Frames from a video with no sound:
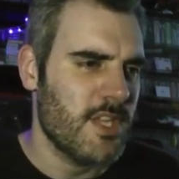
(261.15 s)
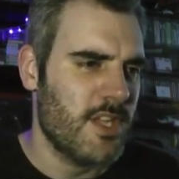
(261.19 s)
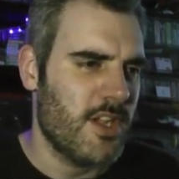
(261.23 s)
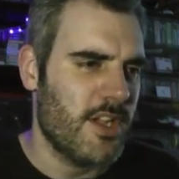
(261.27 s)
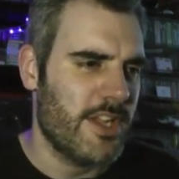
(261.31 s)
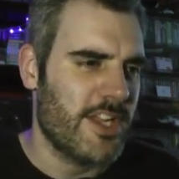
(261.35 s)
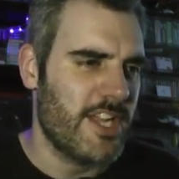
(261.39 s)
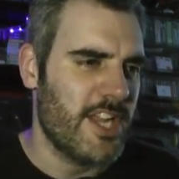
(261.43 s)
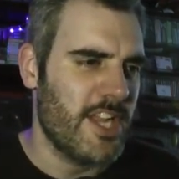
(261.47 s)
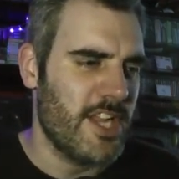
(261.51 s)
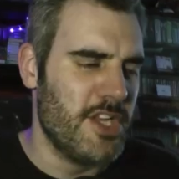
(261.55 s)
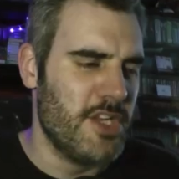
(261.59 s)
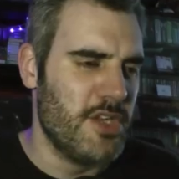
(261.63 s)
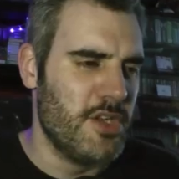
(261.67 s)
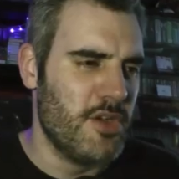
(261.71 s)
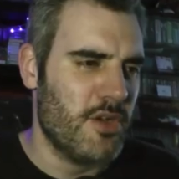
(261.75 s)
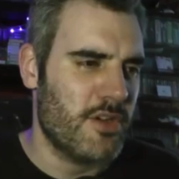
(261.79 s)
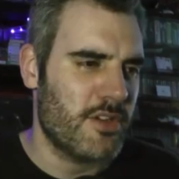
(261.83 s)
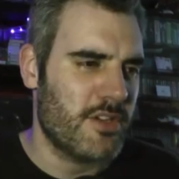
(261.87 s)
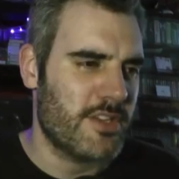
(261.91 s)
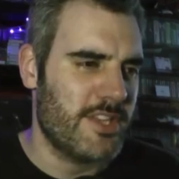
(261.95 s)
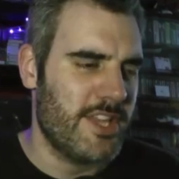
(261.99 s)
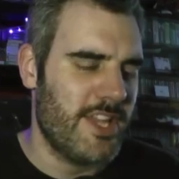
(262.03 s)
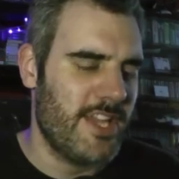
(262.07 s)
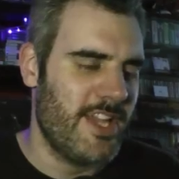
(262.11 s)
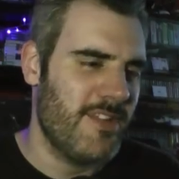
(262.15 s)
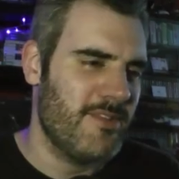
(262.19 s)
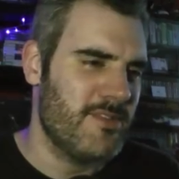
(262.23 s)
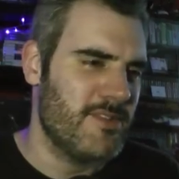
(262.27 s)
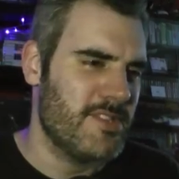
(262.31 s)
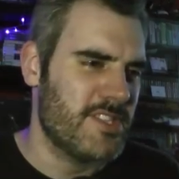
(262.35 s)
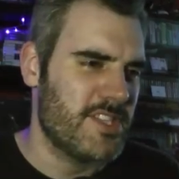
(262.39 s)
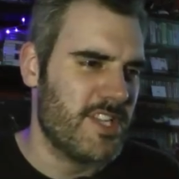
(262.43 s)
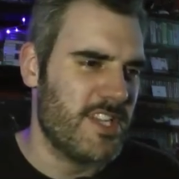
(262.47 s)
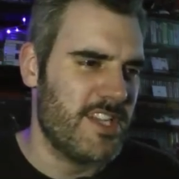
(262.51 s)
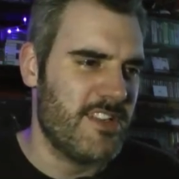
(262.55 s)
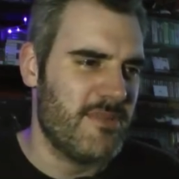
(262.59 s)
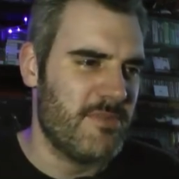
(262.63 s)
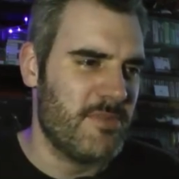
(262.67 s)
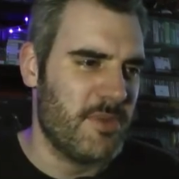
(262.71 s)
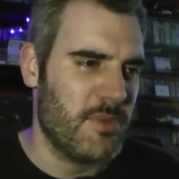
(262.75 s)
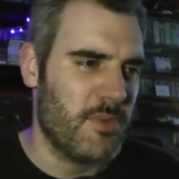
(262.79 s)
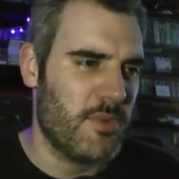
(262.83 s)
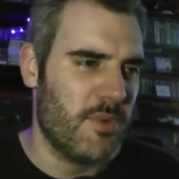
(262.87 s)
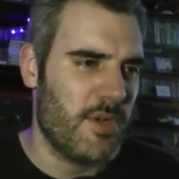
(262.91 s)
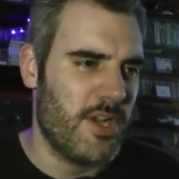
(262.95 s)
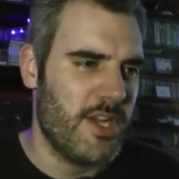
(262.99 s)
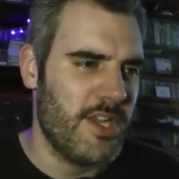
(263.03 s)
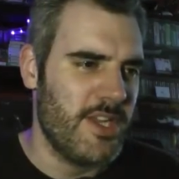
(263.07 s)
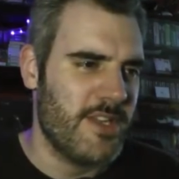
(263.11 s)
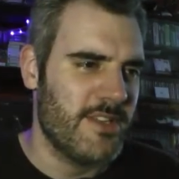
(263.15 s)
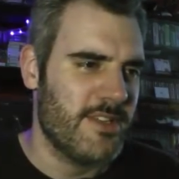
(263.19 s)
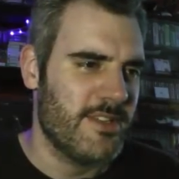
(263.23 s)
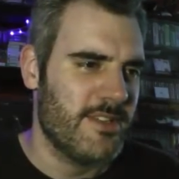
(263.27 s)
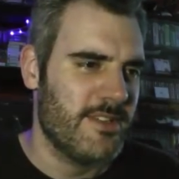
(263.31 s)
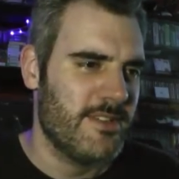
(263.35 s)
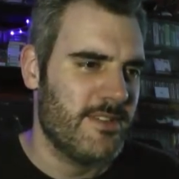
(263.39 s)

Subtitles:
I get a knock there, which sends me wide.